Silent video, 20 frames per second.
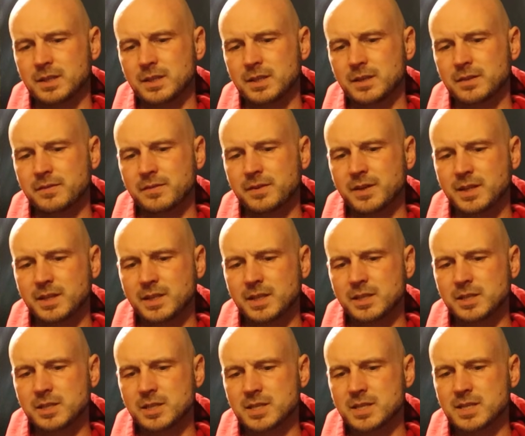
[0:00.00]
I think
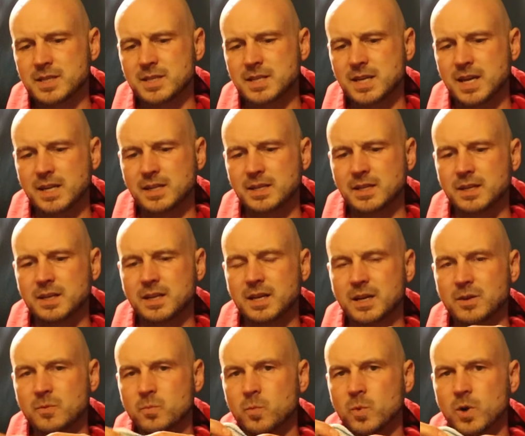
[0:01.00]
they're just standard
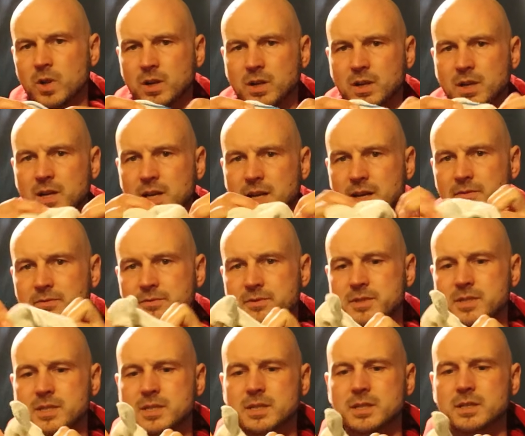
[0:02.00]
like wool
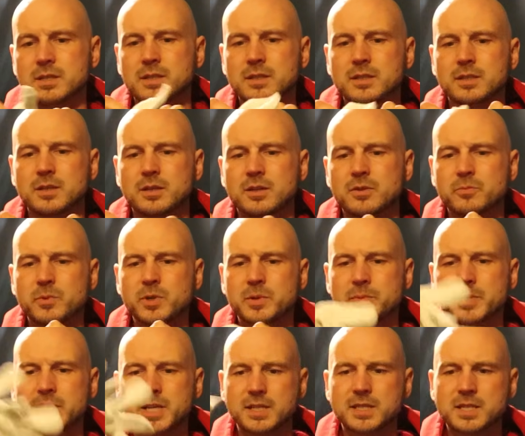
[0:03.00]
gloves. You know, it would
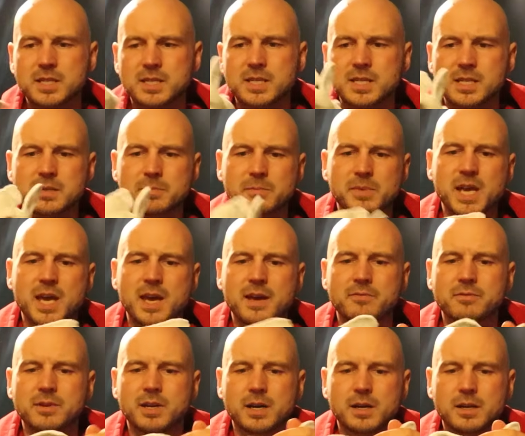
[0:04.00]
be nice to see some
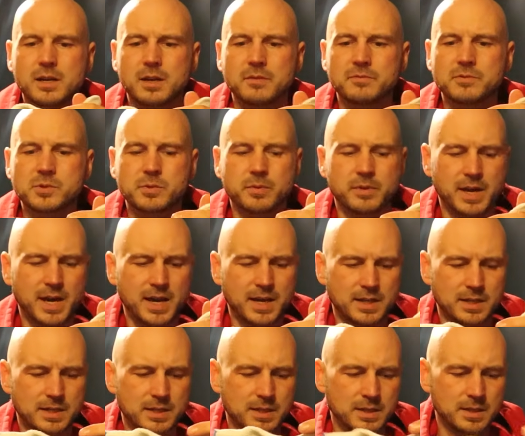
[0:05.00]
Kevlar gloves with
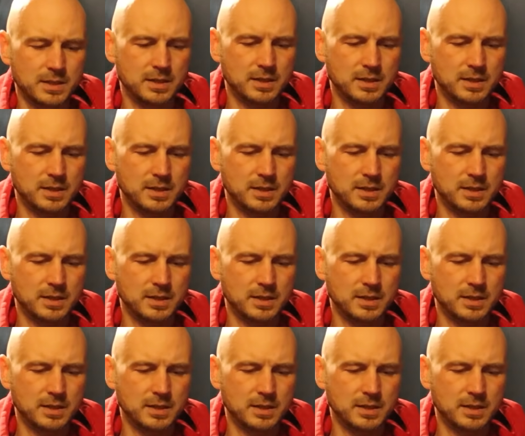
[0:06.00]
that.